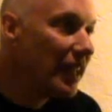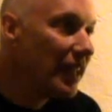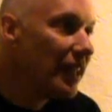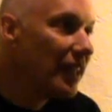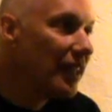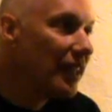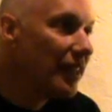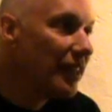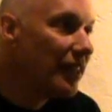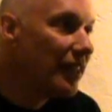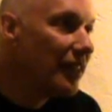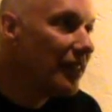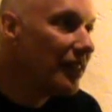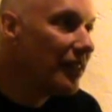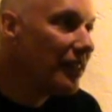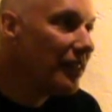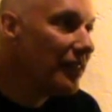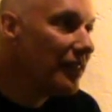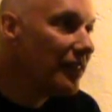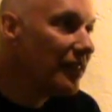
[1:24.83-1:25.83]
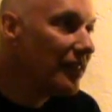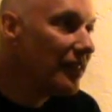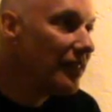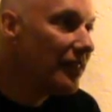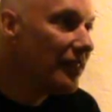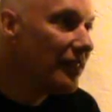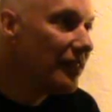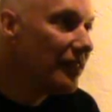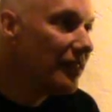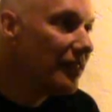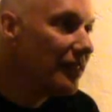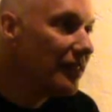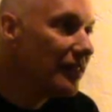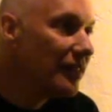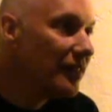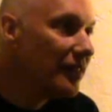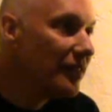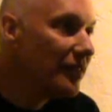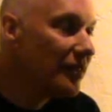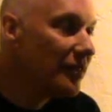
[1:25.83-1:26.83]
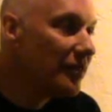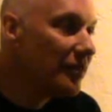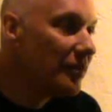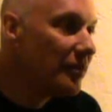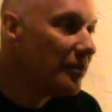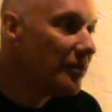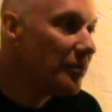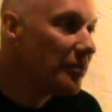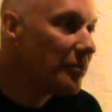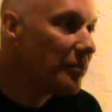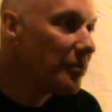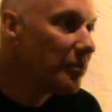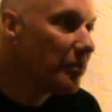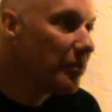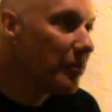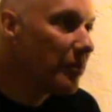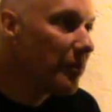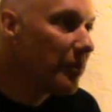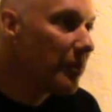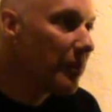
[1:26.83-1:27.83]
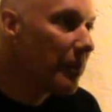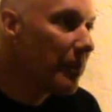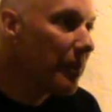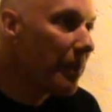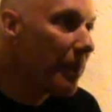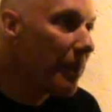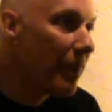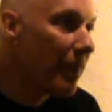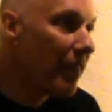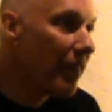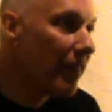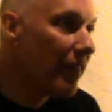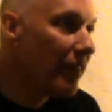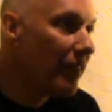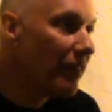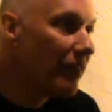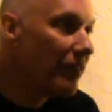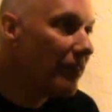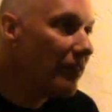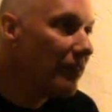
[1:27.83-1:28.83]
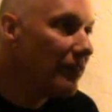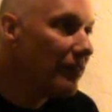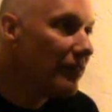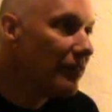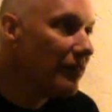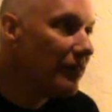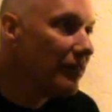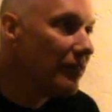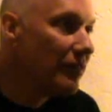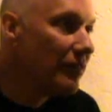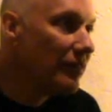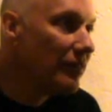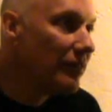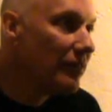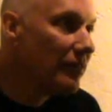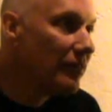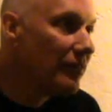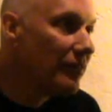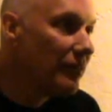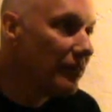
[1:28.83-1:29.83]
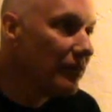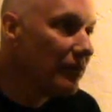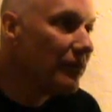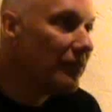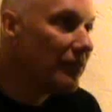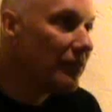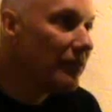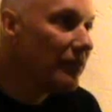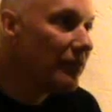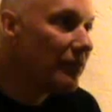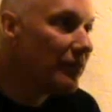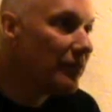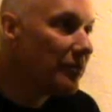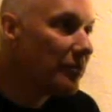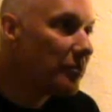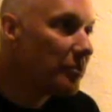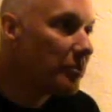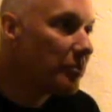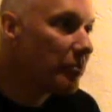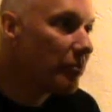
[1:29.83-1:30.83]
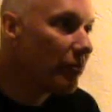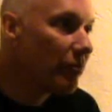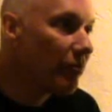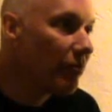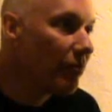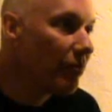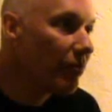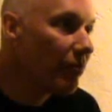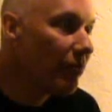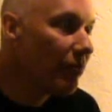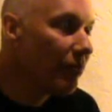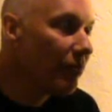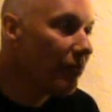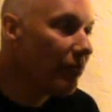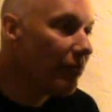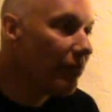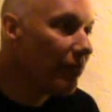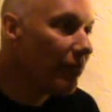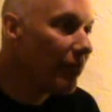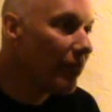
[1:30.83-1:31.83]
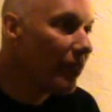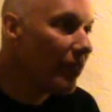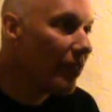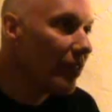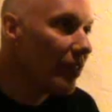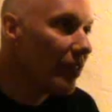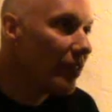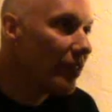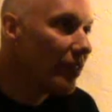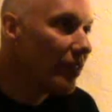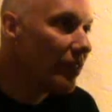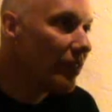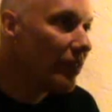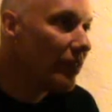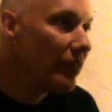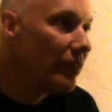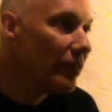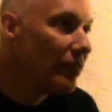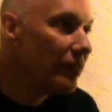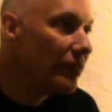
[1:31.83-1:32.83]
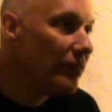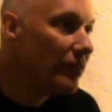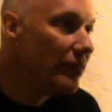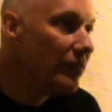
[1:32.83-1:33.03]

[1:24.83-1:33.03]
We, don't know if, if "have to be" is the right word, but uh, but that is being observed and the insanity of, of,